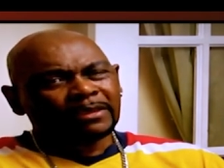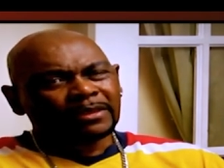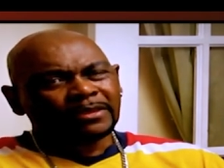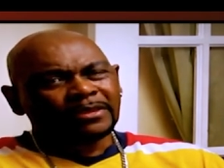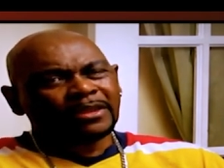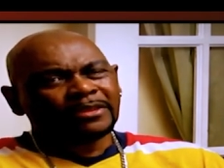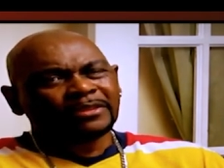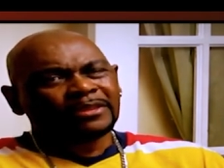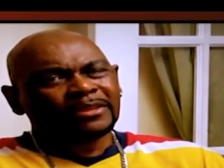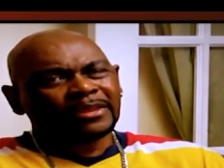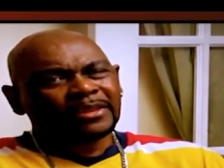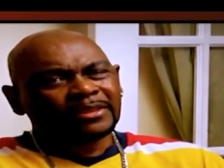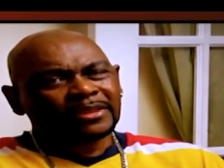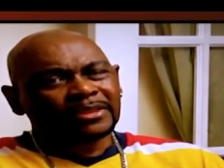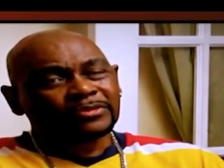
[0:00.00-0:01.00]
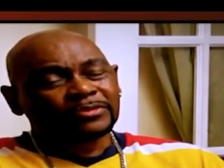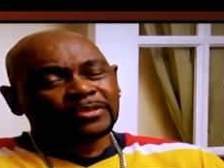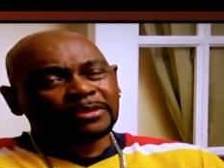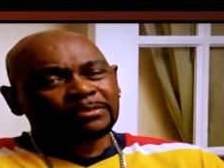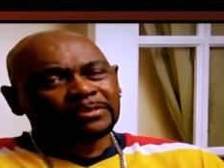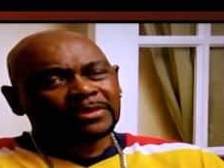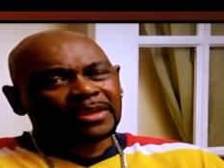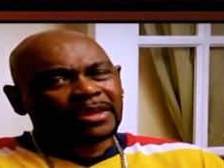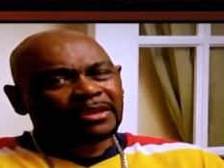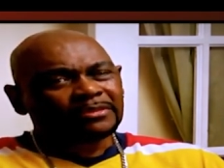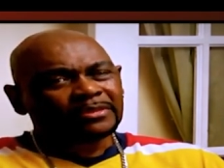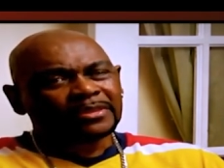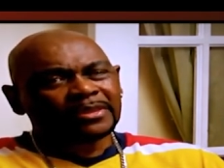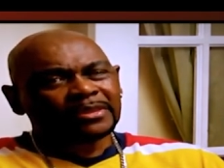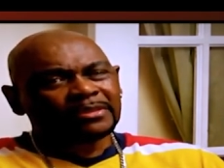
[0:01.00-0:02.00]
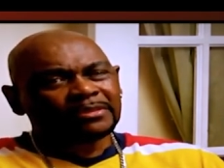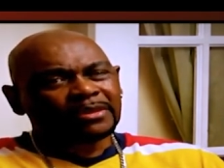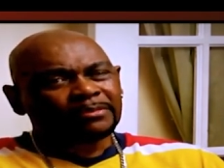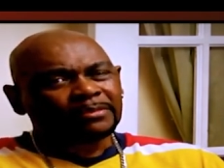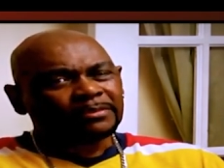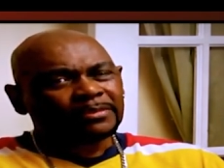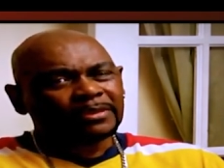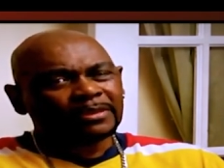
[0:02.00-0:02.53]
And another thing that tripped me out, y'all,